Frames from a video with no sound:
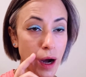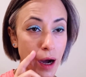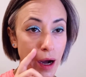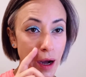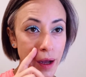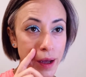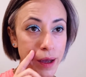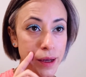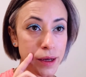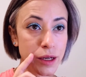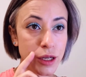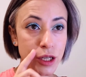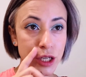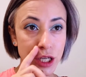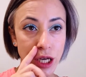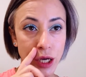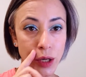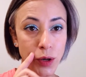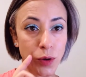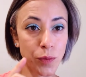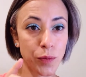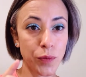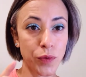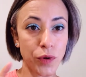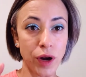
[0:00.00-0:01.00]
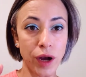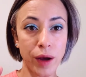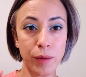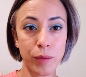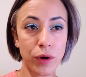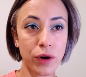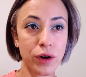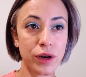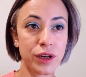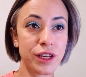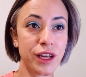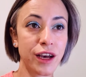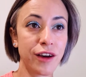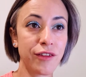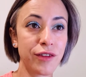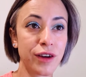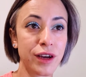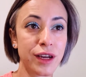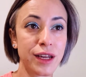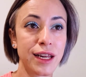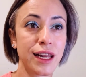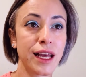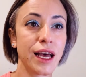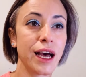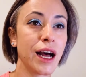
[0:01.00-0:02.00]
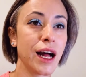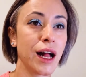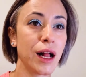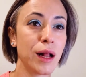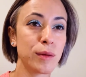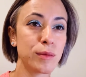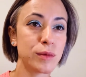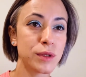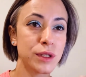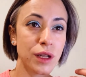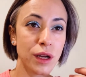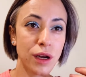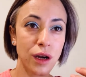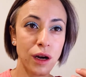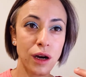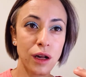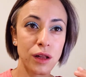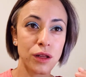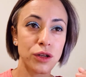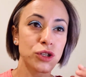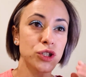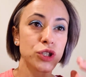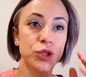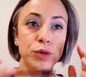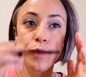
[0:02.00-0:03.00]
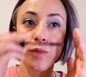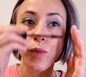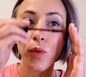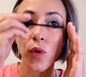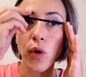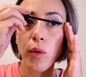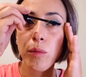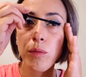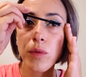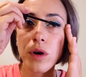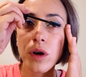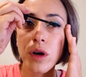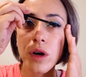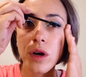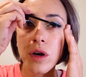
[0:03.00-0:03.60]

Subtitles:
eyeshadow primer definitely helps the colors pop.